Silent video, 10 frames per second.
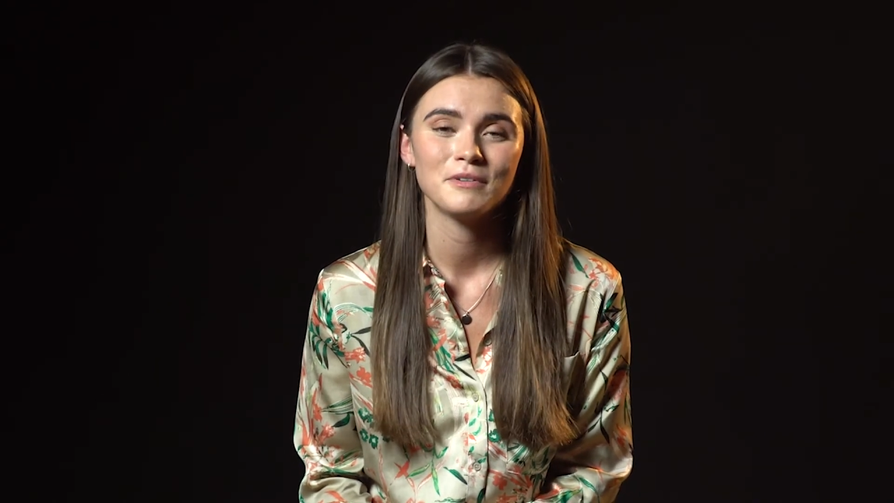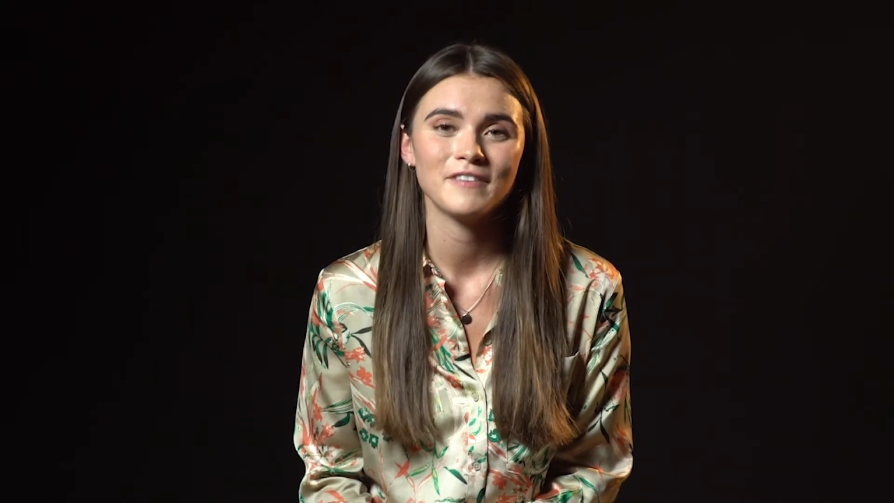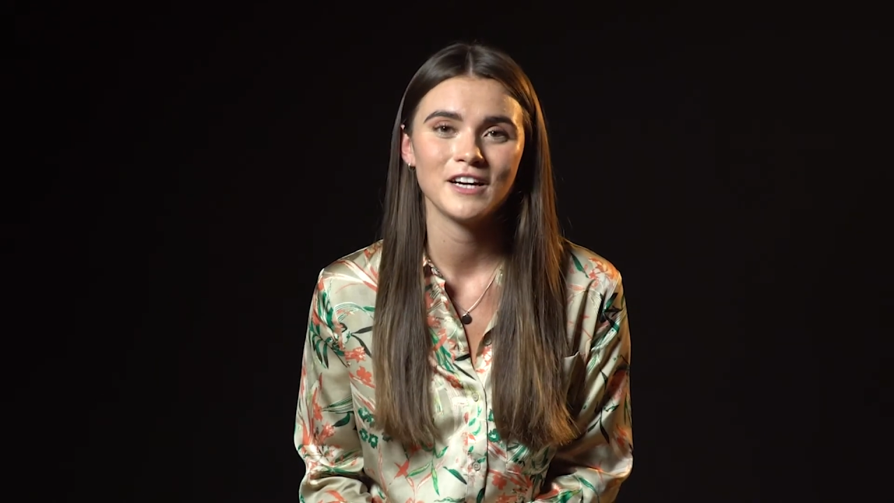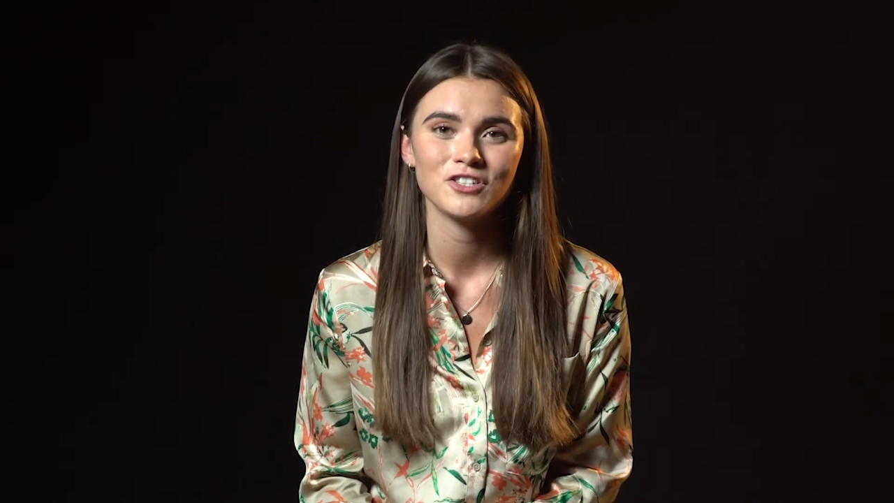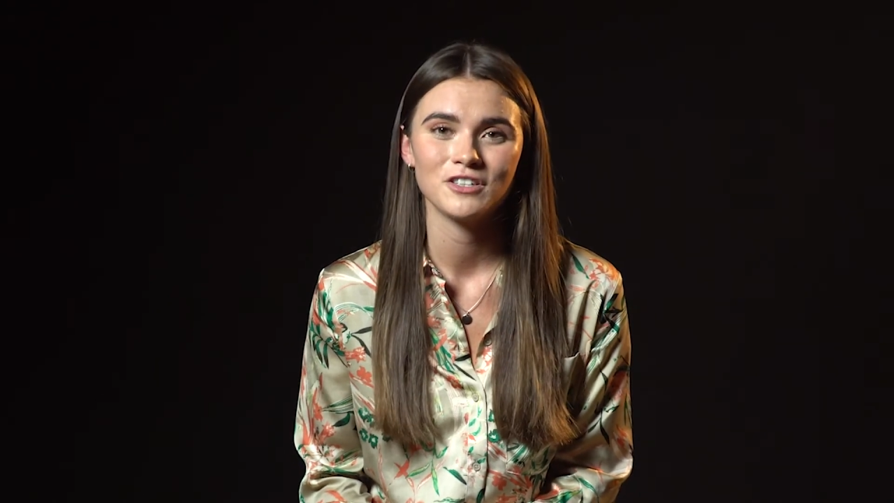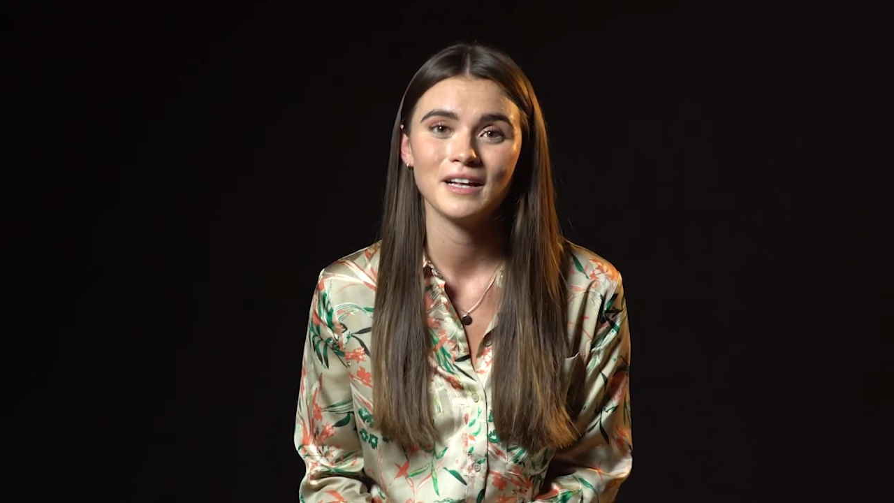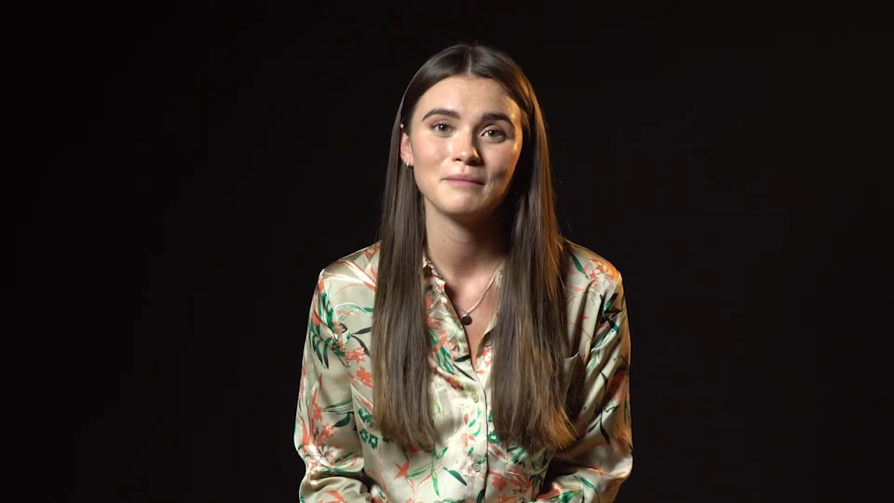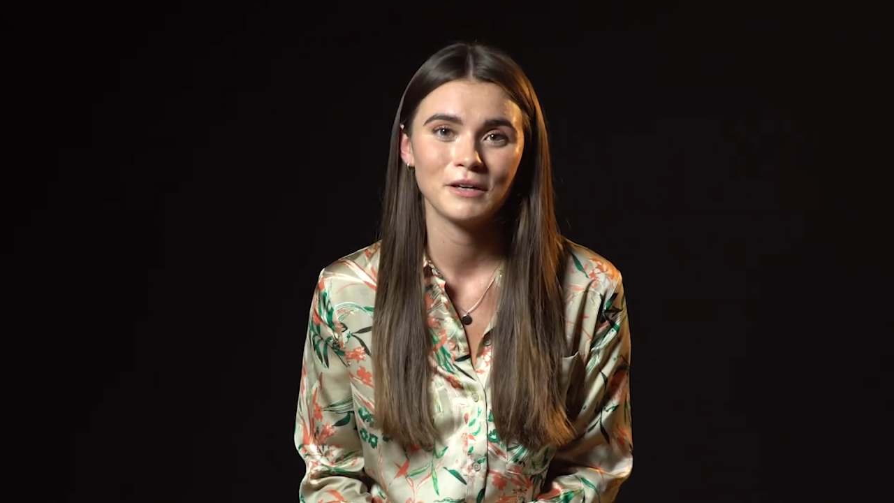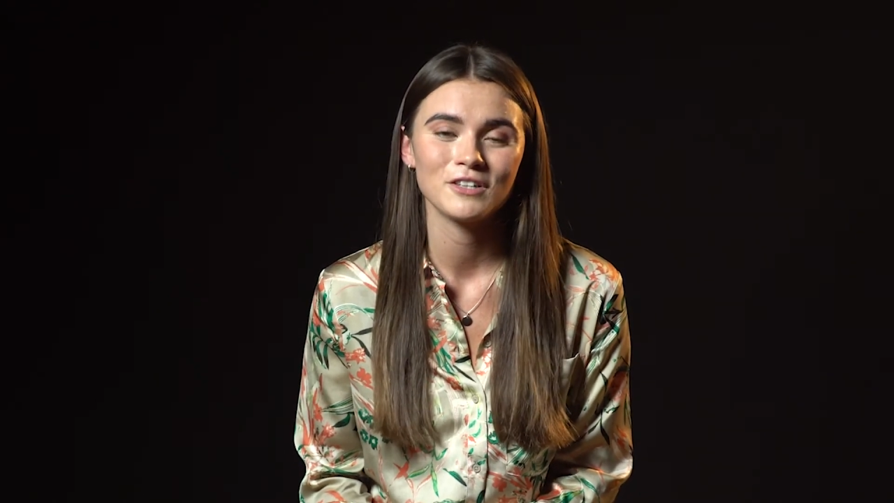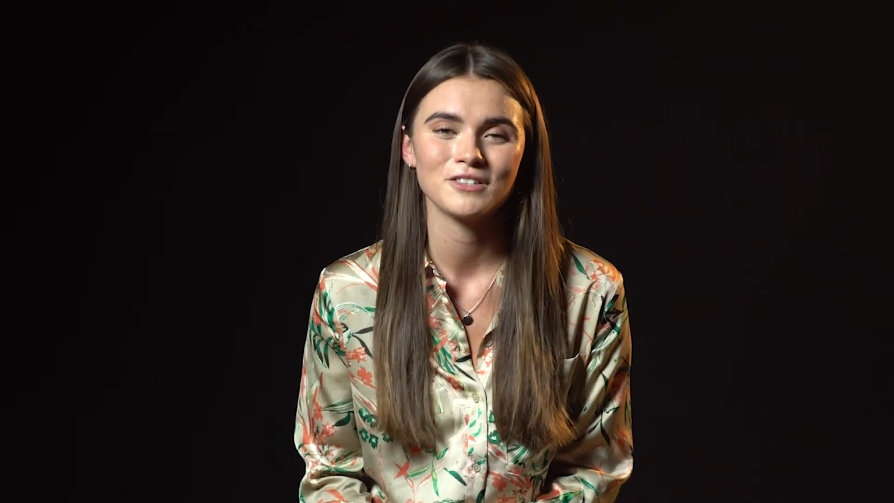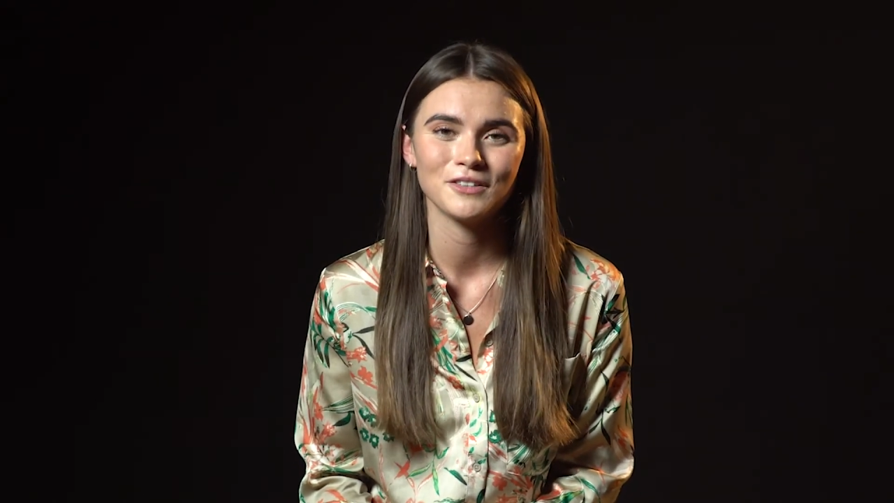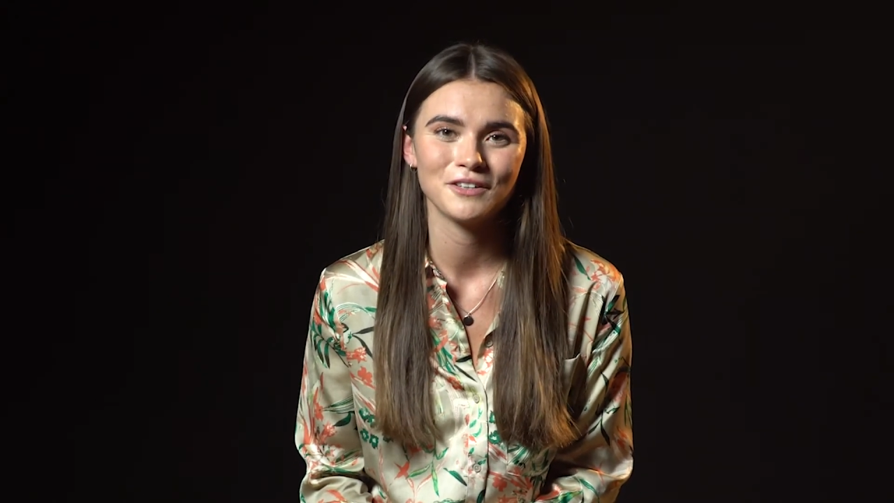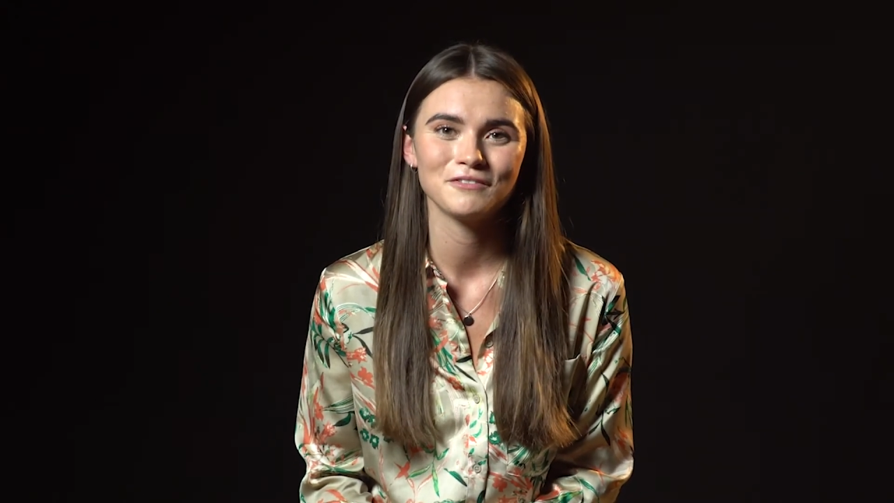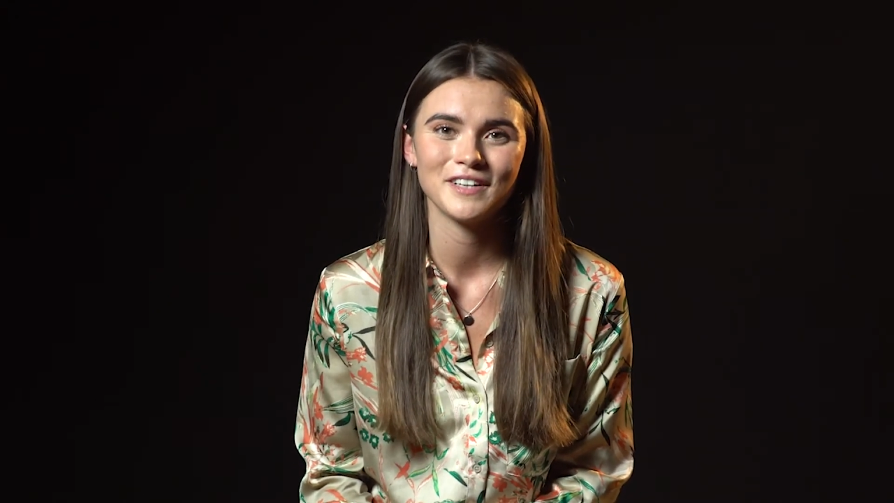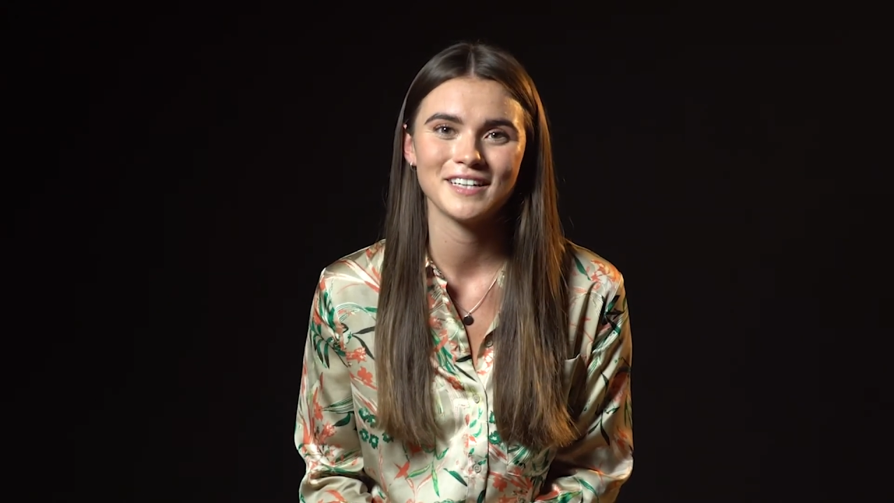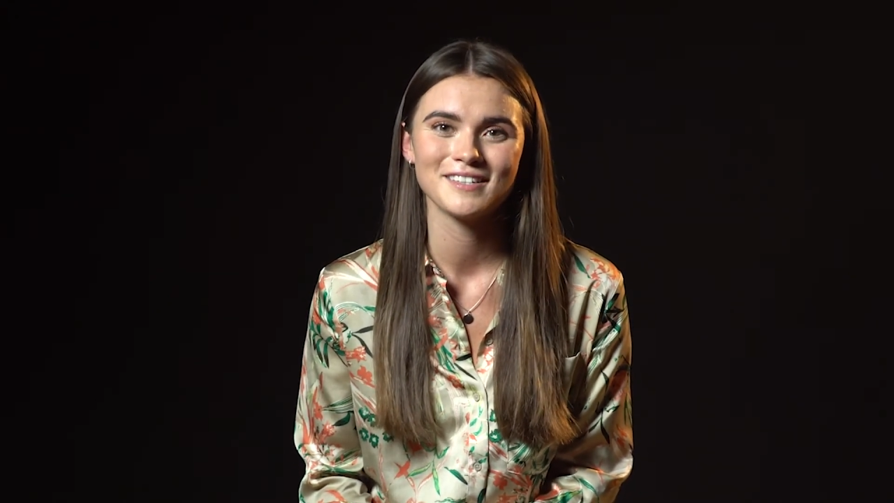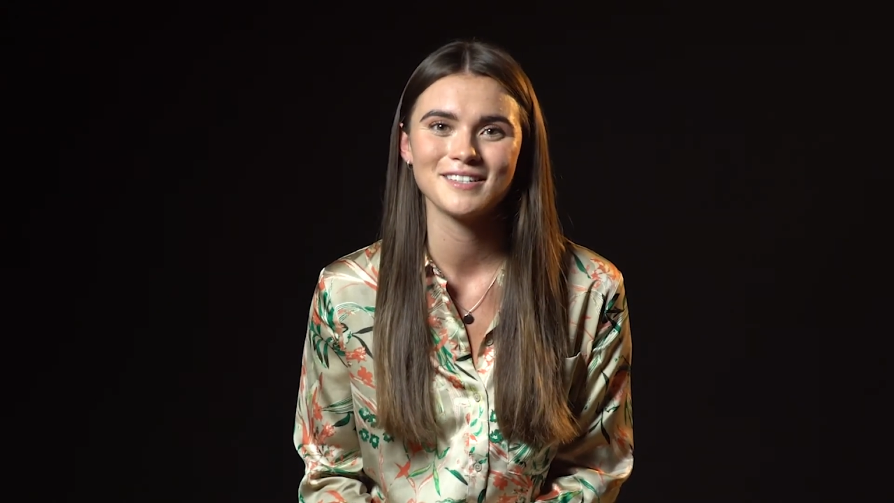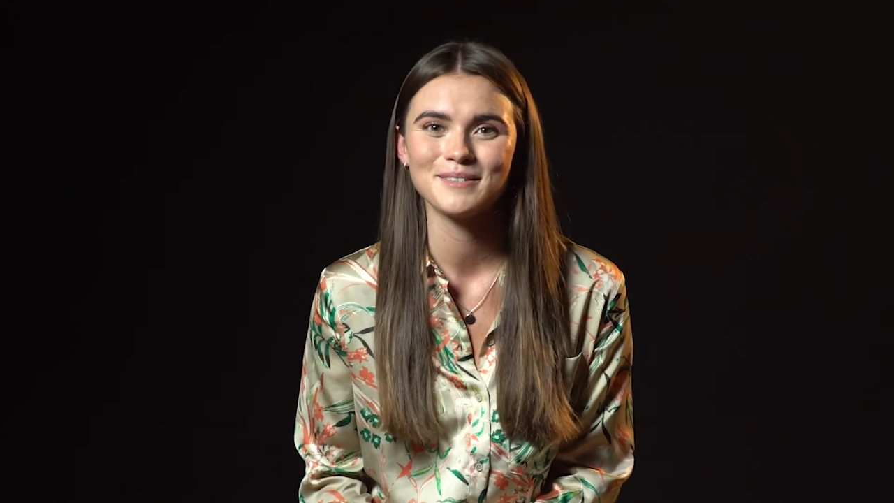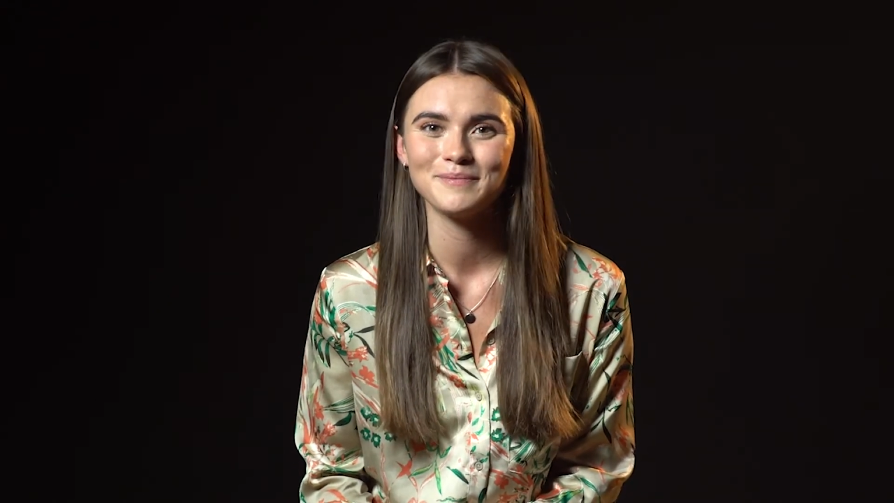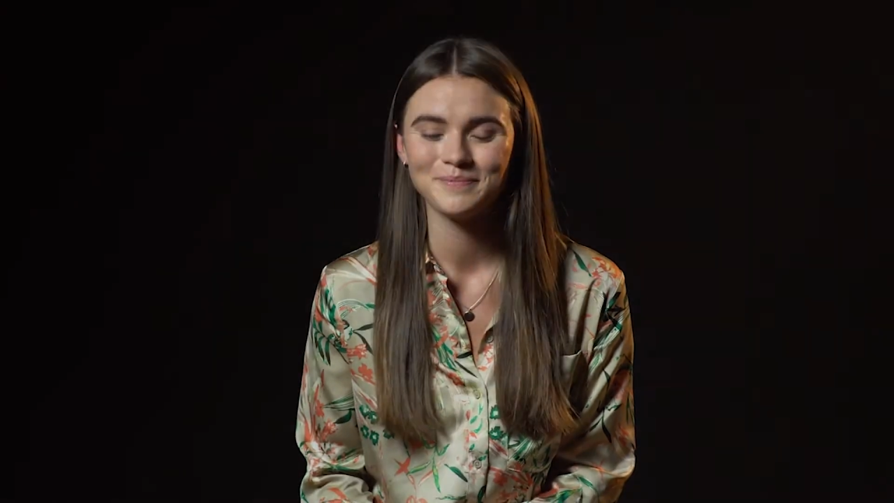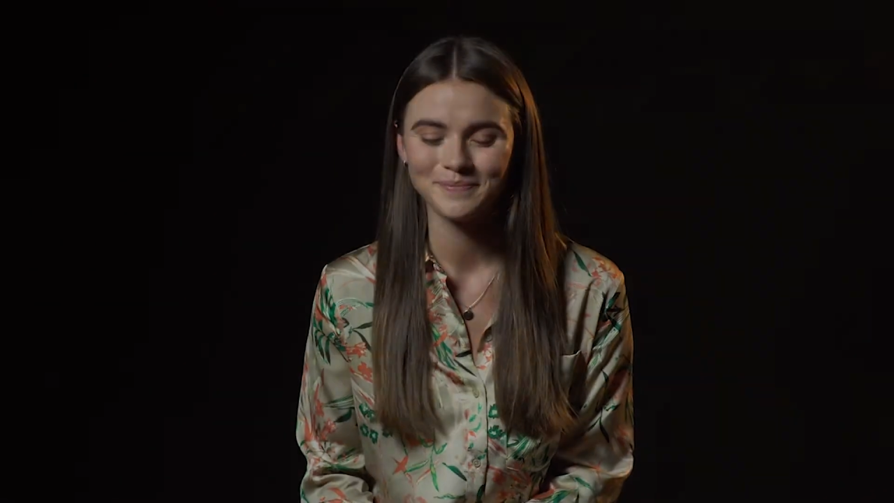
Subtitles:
professional and personal confidence.